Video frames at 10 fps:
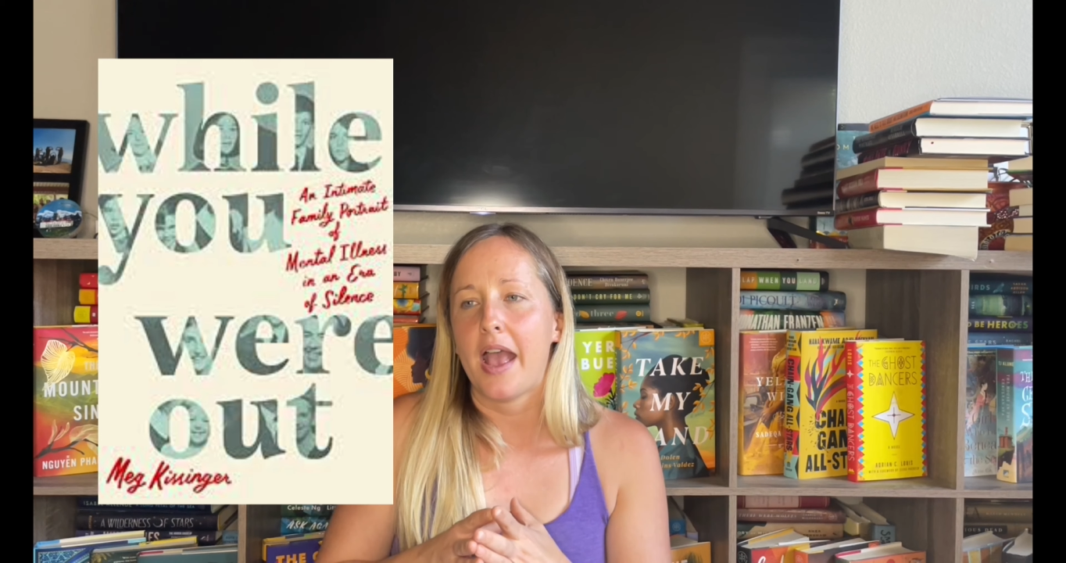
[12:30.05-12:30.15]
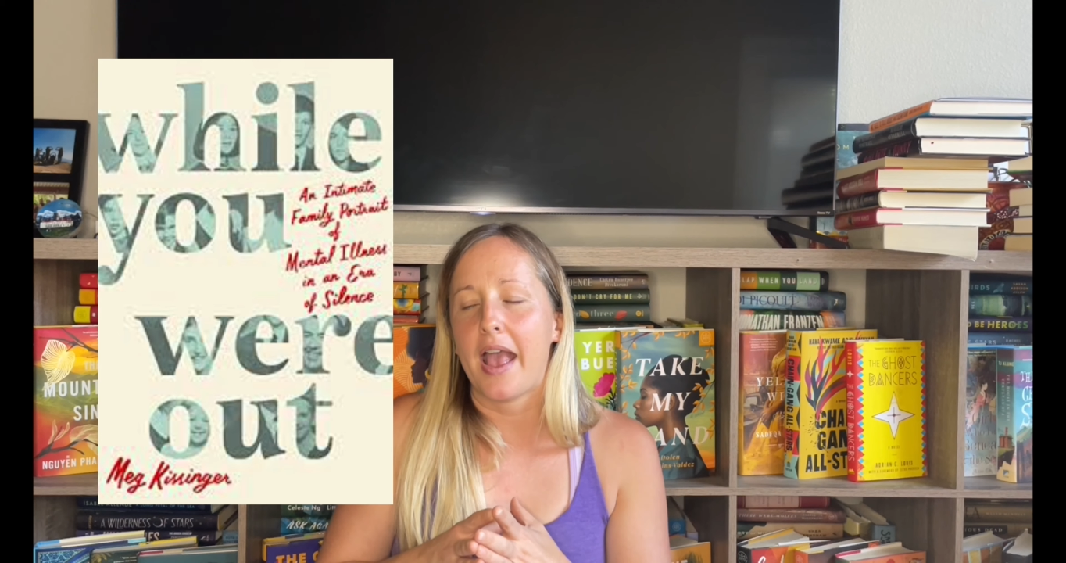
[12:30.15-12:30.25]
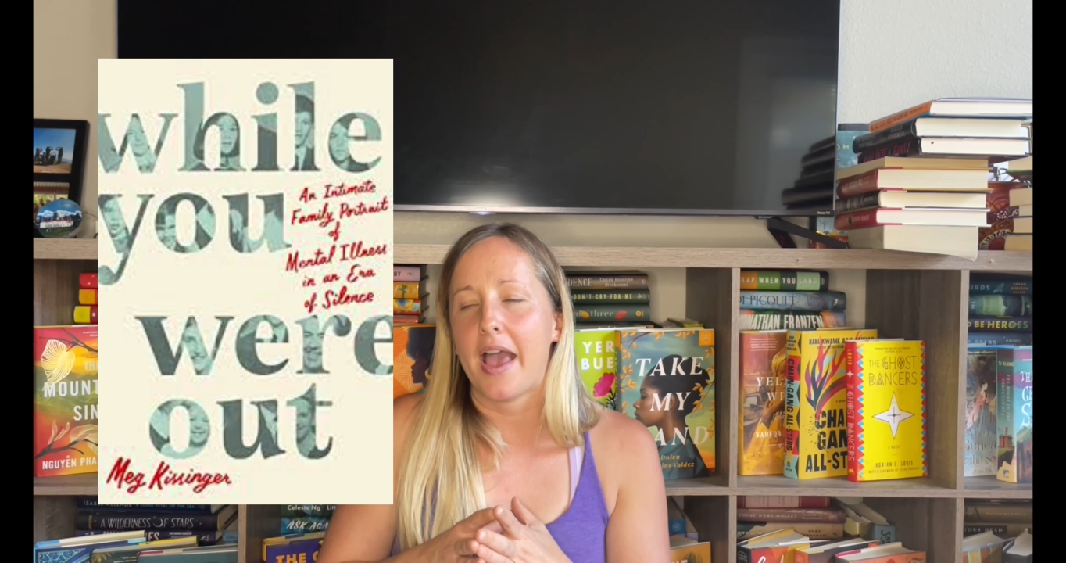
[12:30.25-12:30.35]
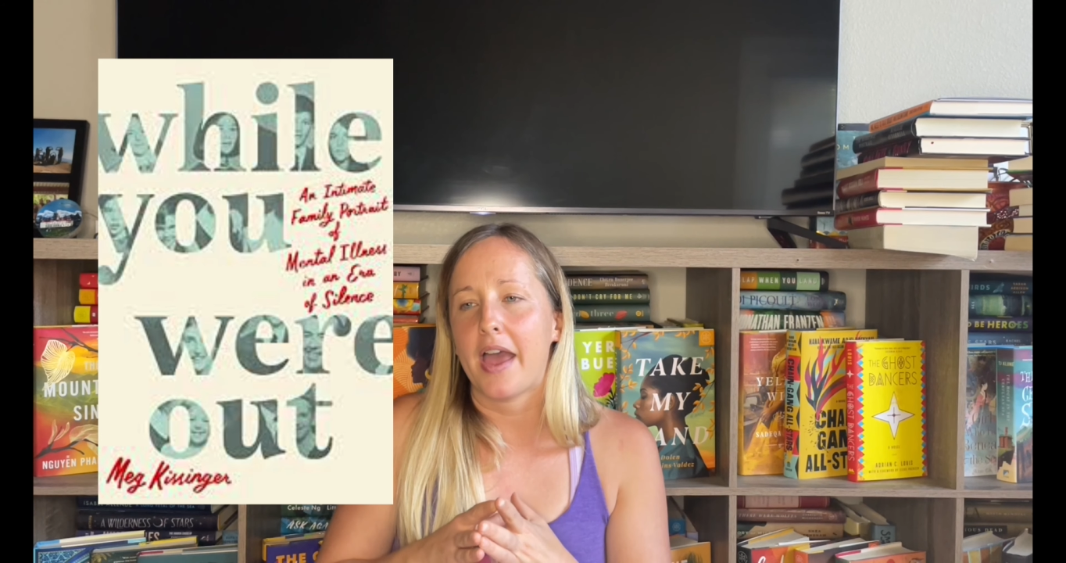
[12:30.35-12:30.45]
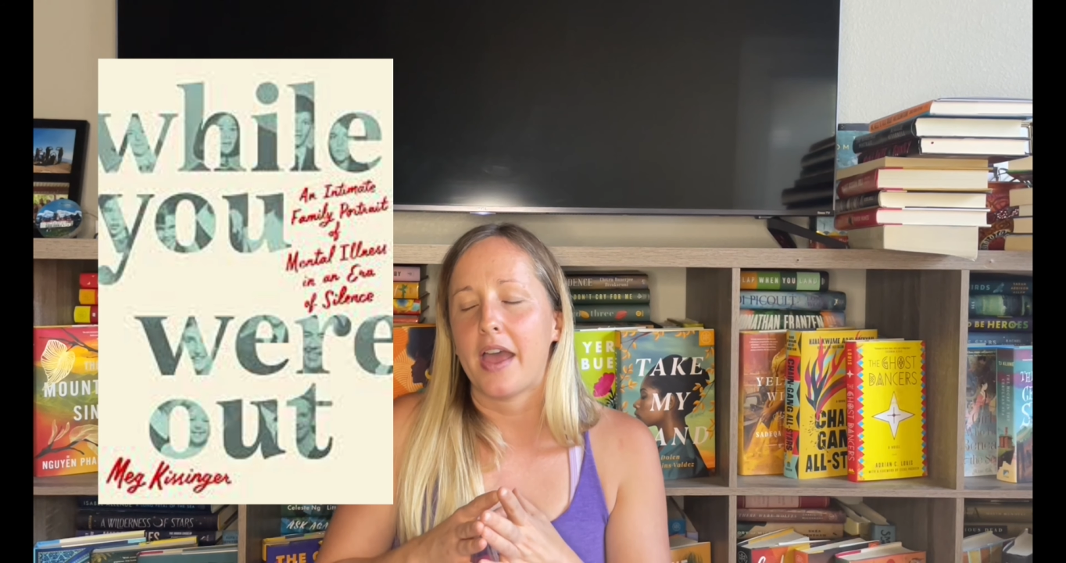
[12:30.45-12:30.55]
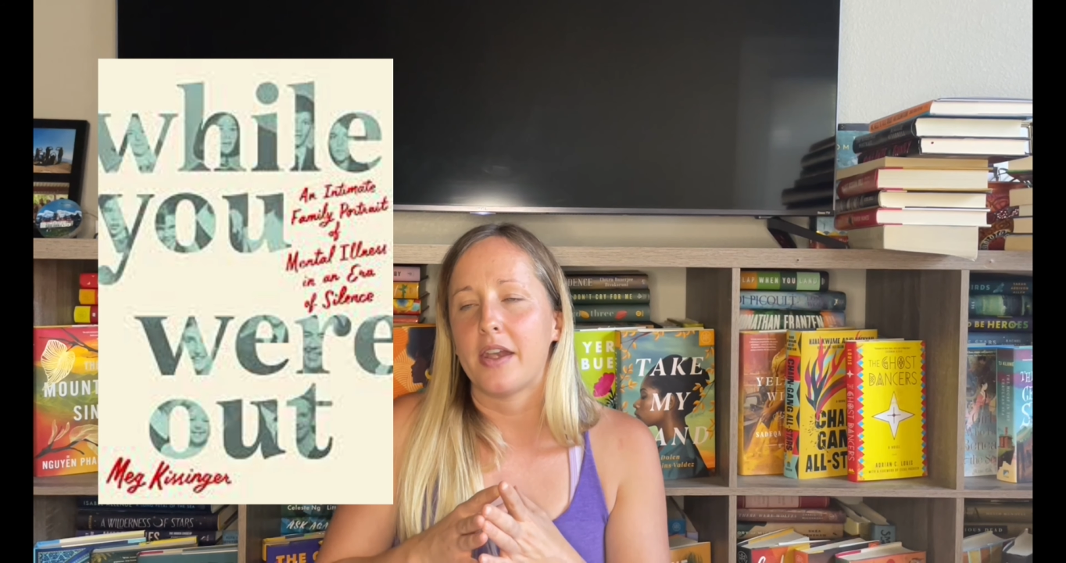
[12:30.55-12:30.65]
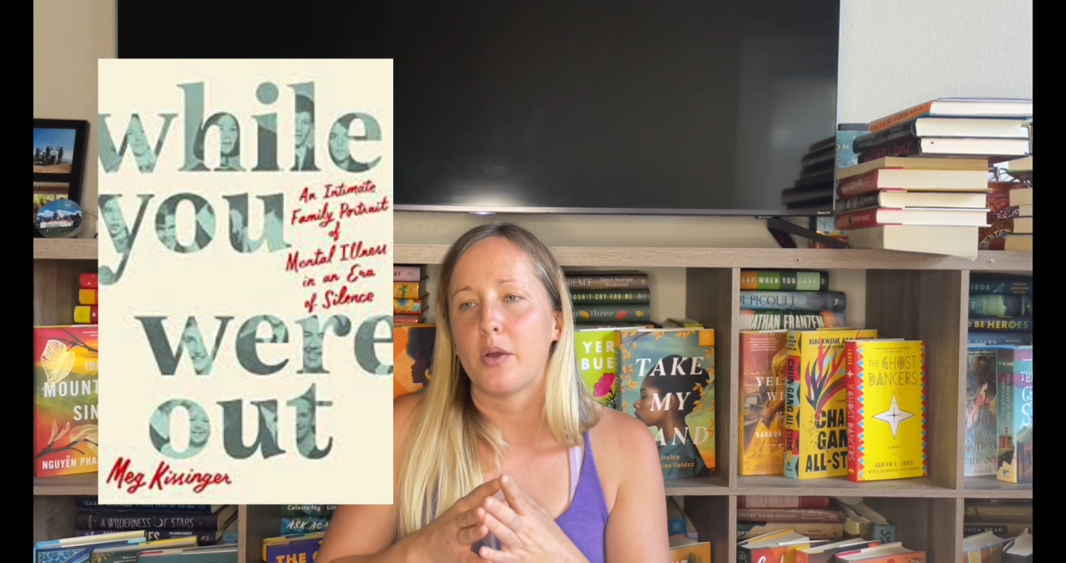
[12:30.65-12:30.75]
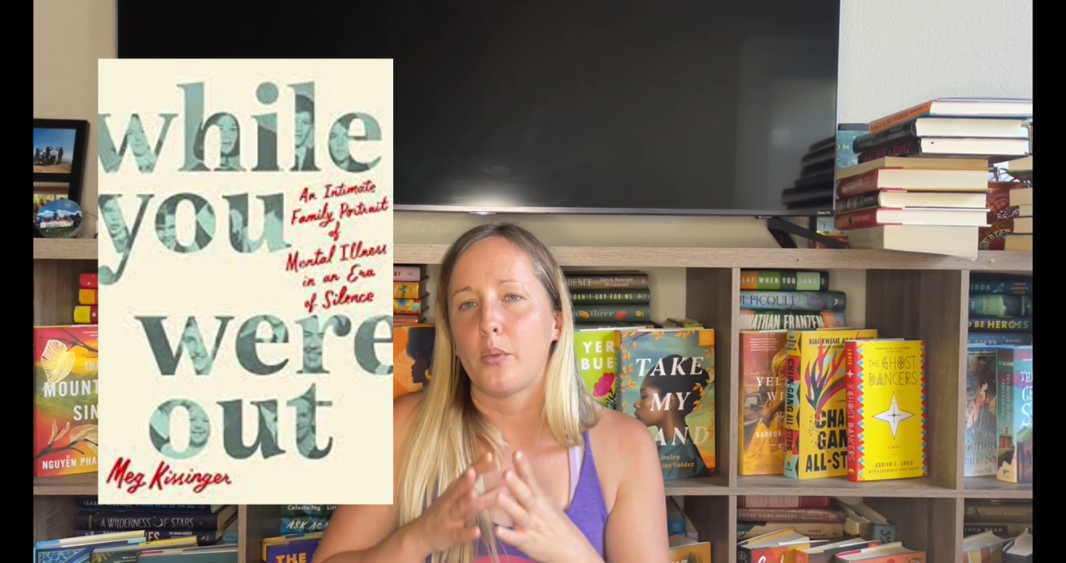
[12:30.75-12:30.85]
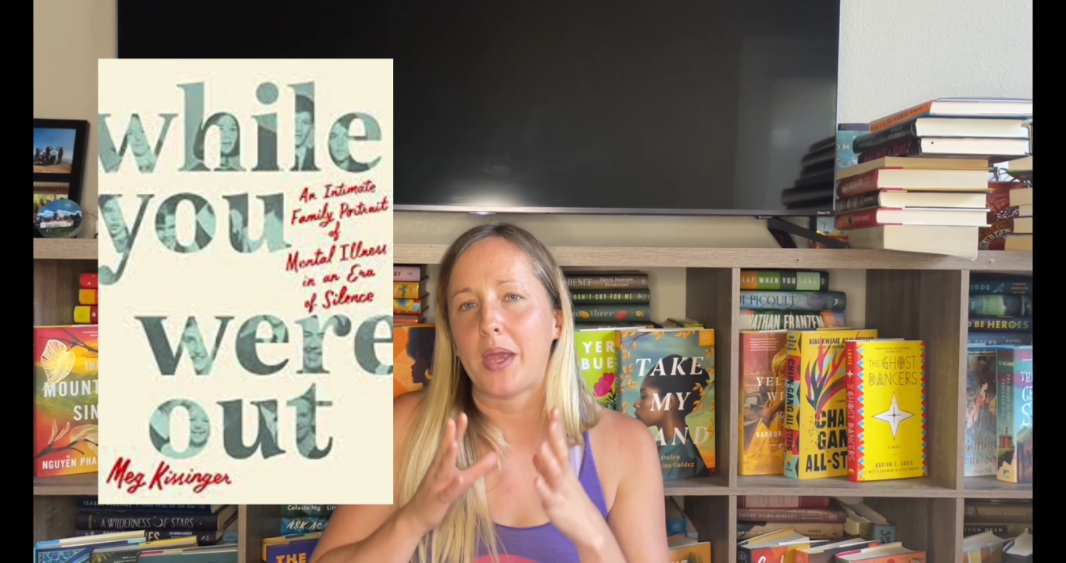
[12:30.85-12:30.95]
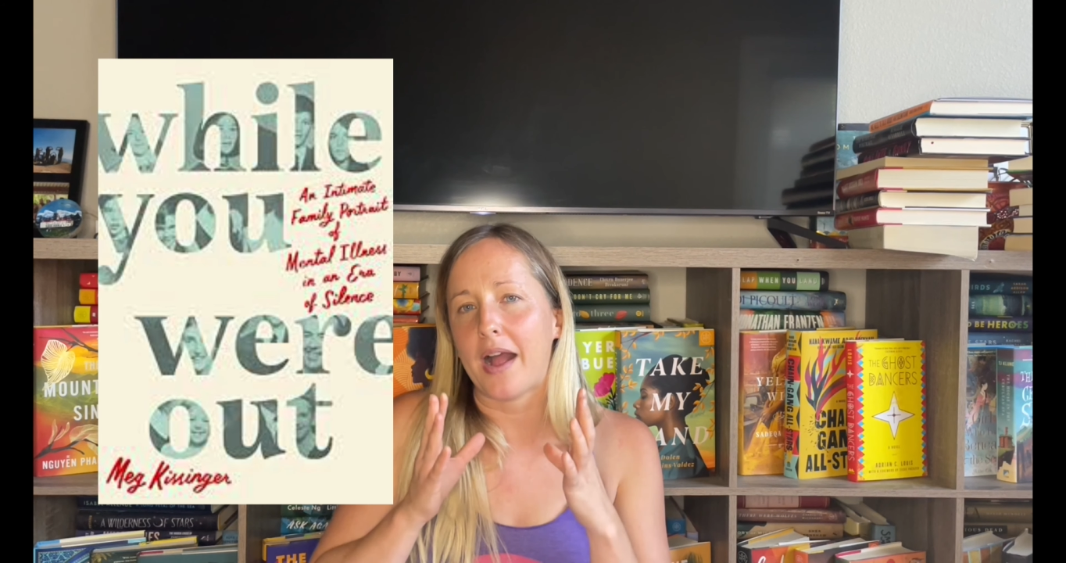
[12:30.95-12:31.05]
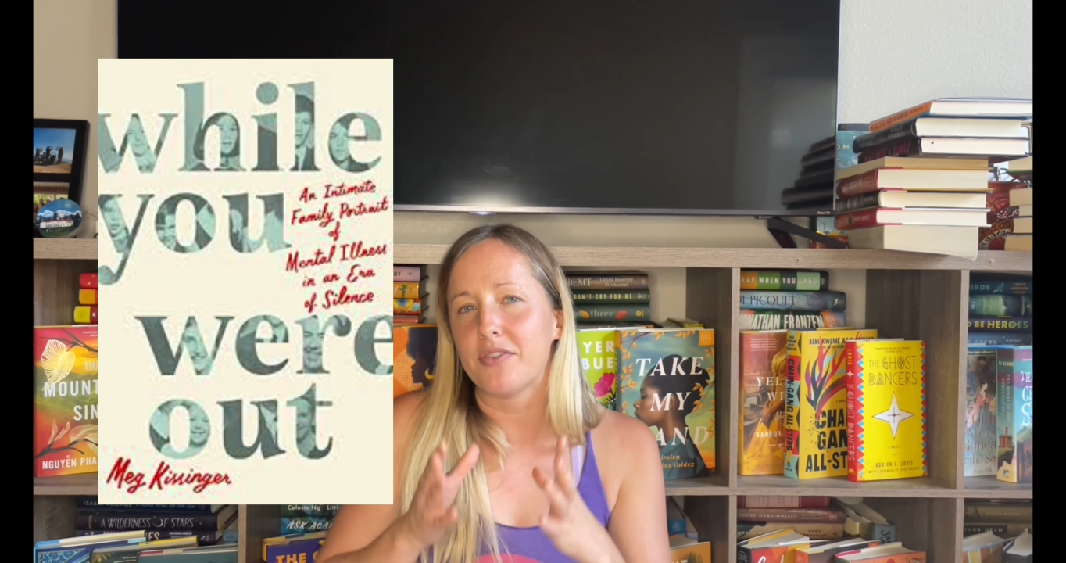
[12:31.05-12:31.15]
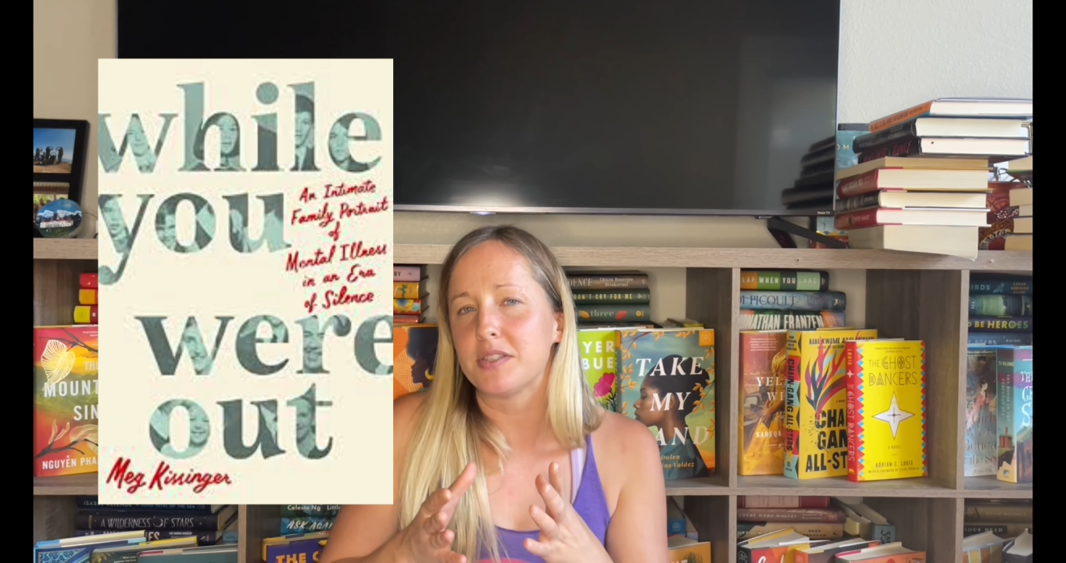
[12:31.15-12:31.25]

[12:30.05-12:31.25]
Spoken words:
And we have